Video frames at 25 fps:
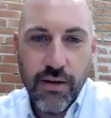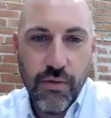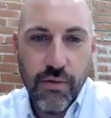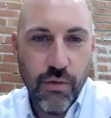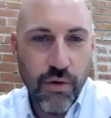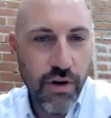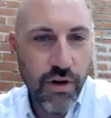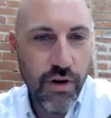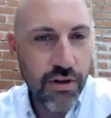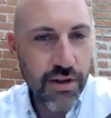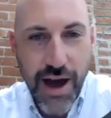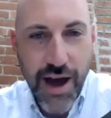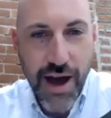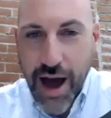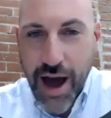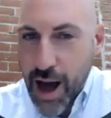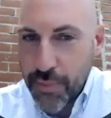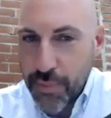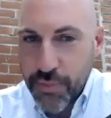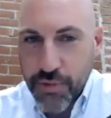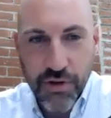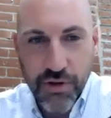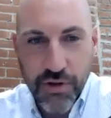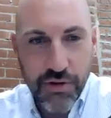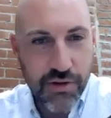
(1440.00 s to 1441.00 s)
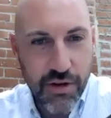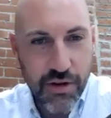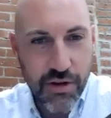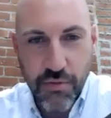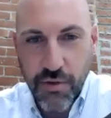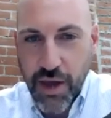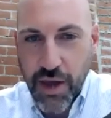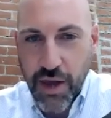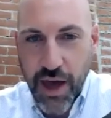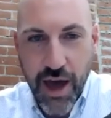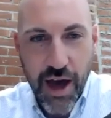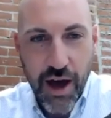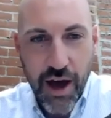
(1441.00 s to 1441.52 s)
What are the options that
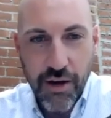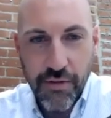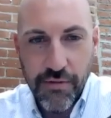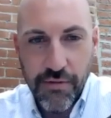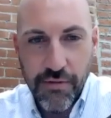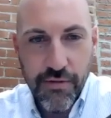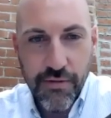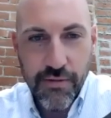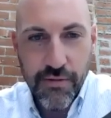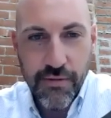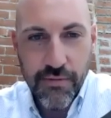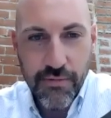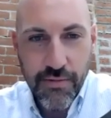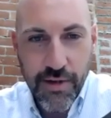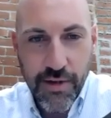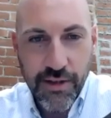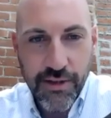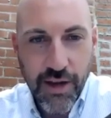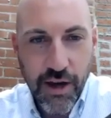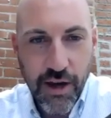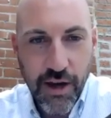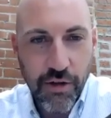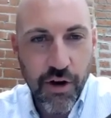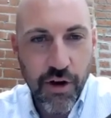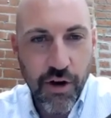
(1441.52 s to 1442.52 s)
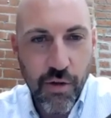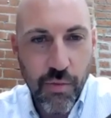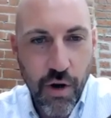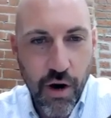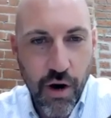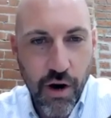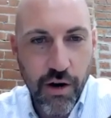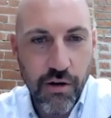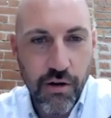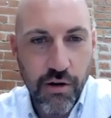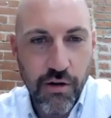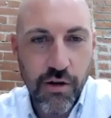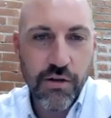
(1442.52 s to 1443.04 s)
we have as healthcare
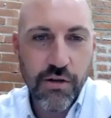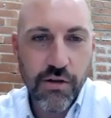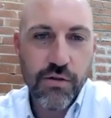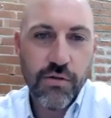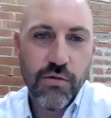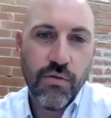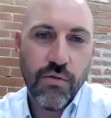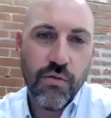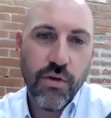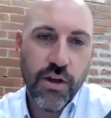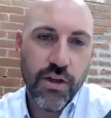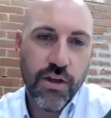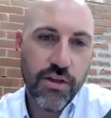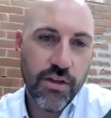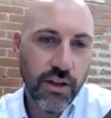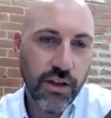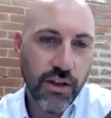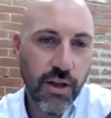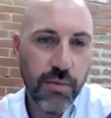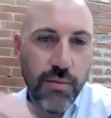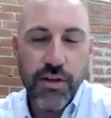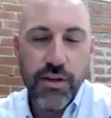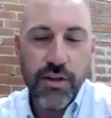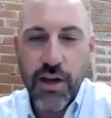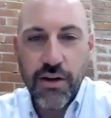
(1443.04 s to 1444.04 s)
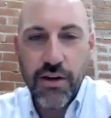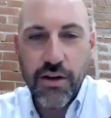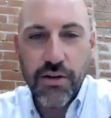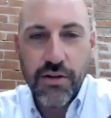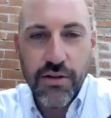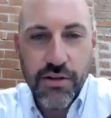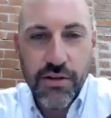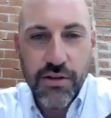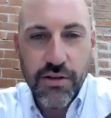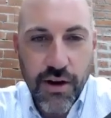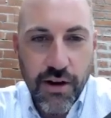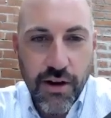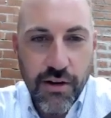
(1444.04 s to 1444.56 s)
marketers with the
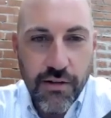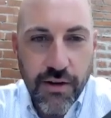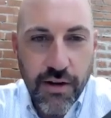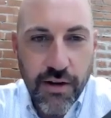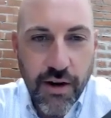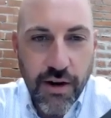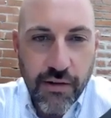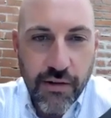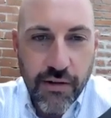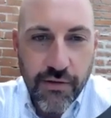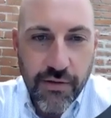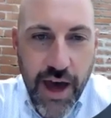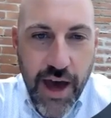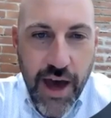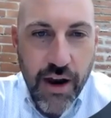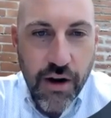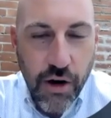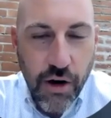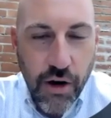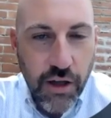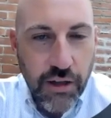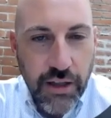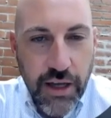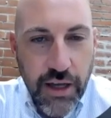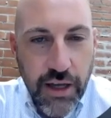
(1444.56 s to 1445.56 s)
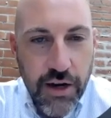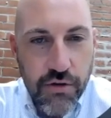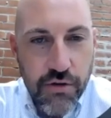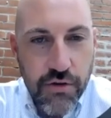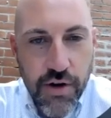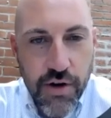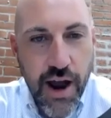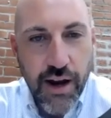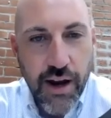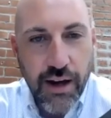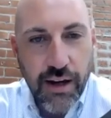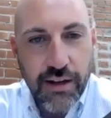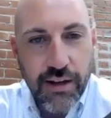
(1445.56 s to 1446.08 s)
limitations of that online
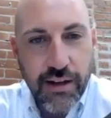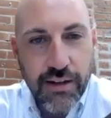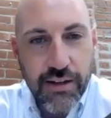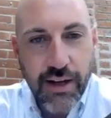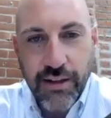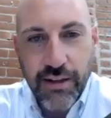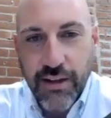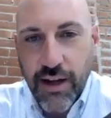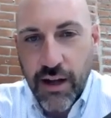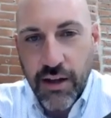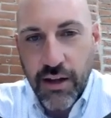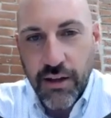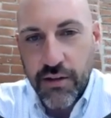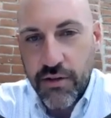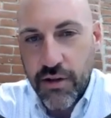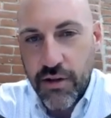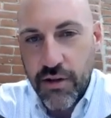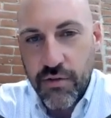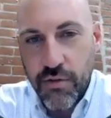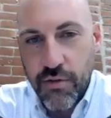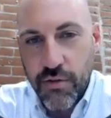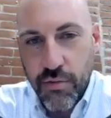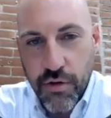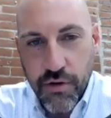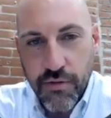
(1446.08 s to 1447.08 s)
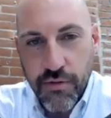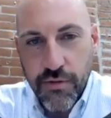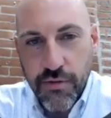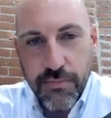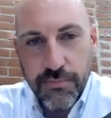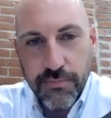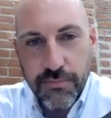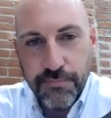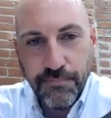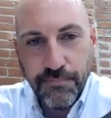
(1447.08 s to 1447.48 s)
tracking technologies removed?